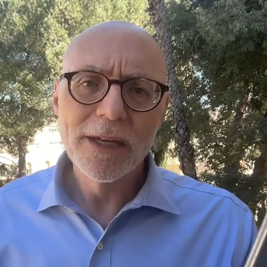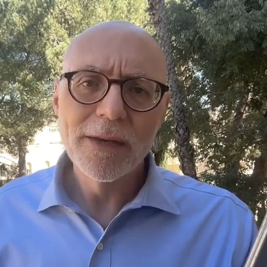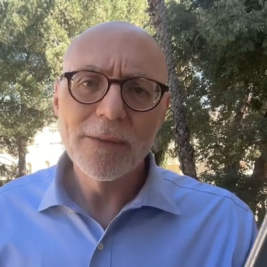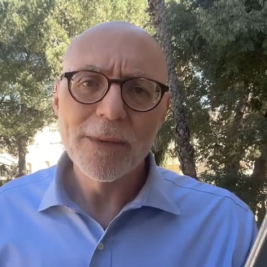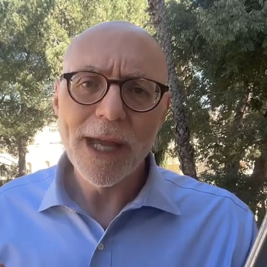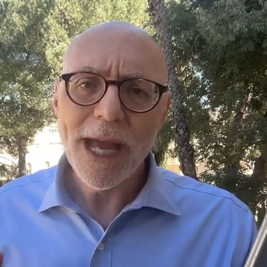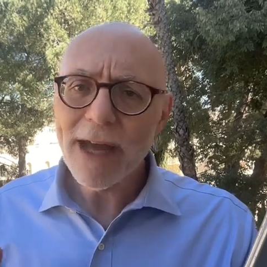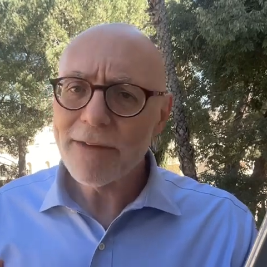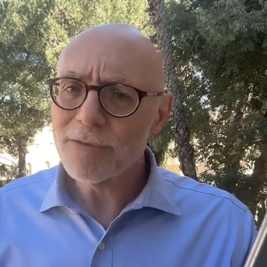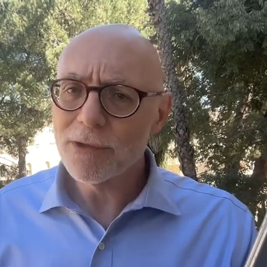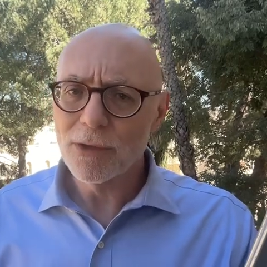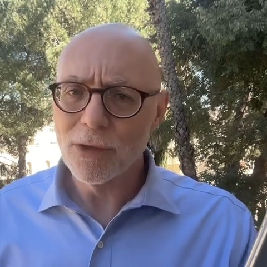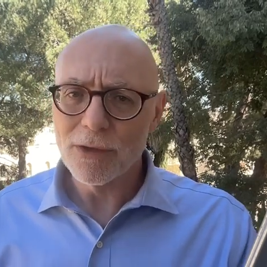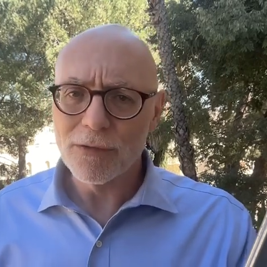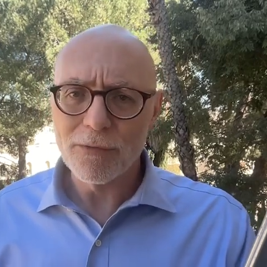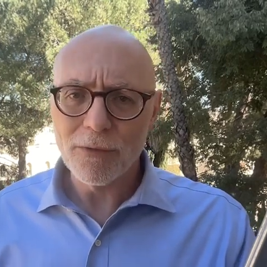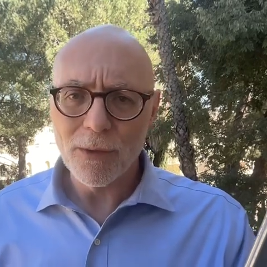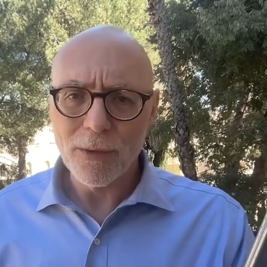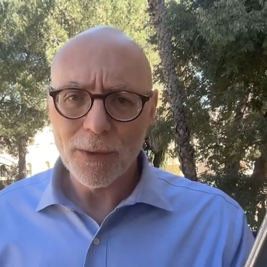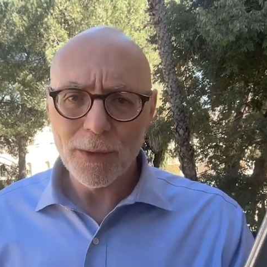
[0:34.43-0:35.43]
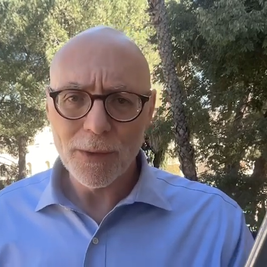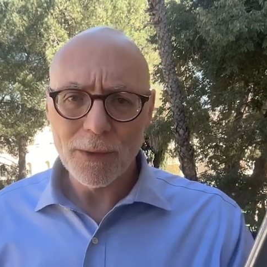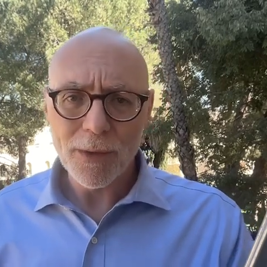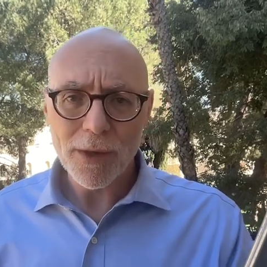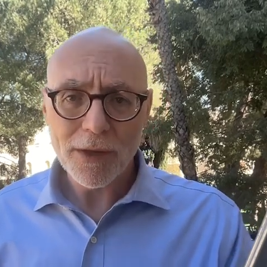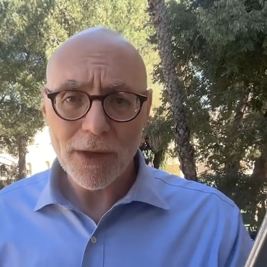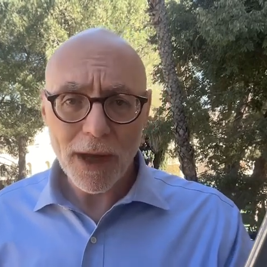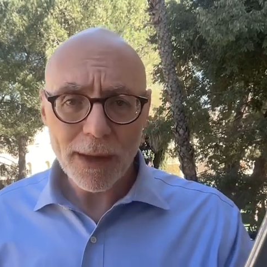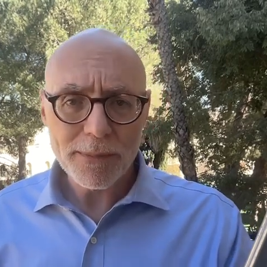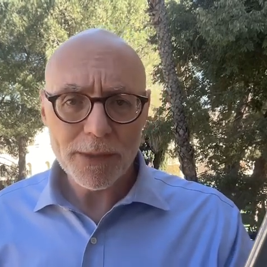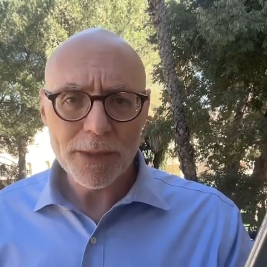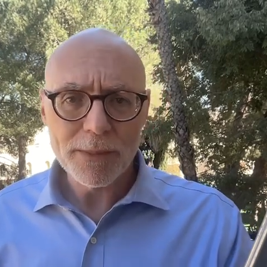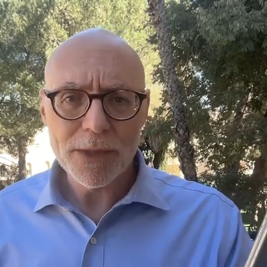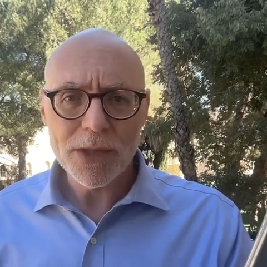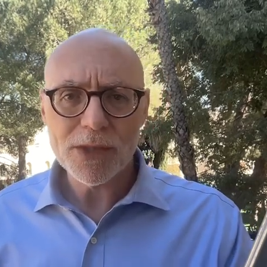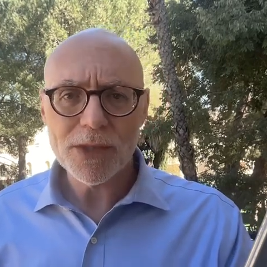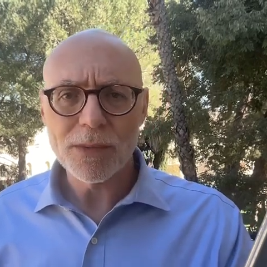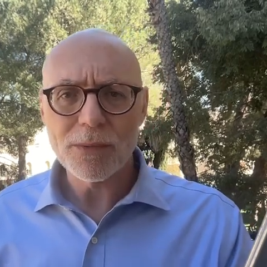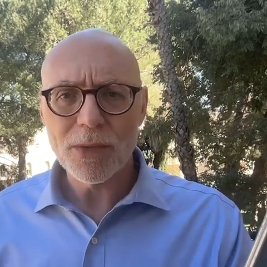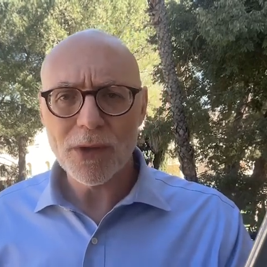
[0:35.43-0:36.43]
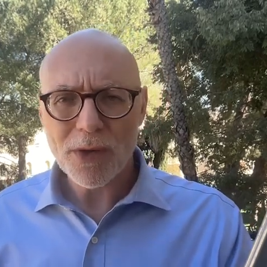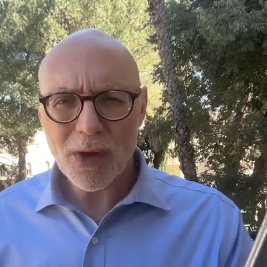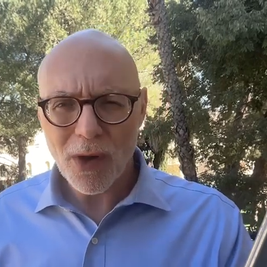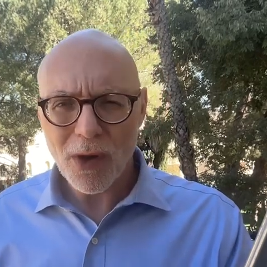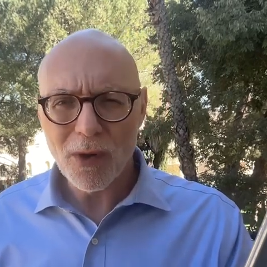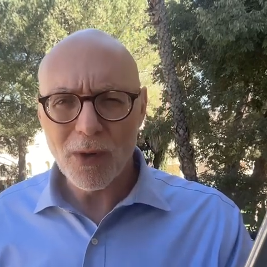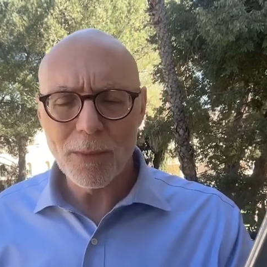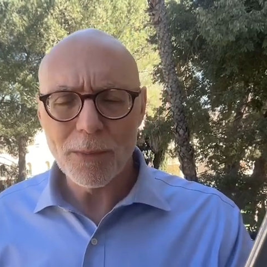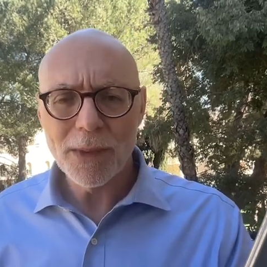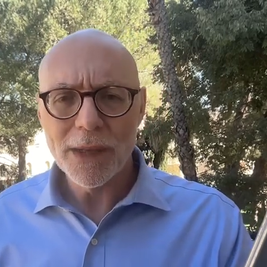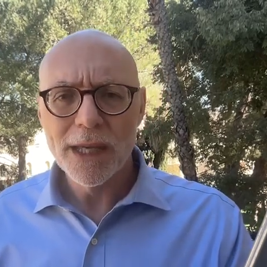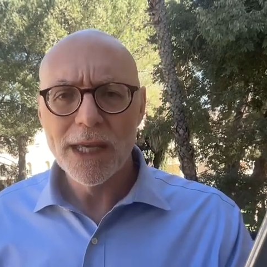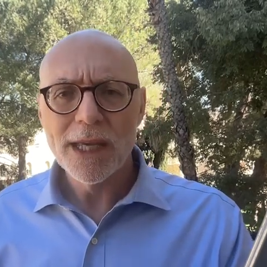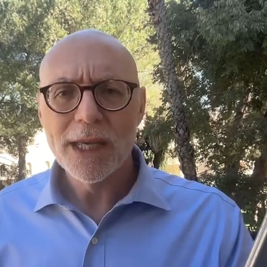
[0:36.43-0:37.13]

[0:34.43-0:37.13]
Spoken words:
we have to look forward with optimism, with hope,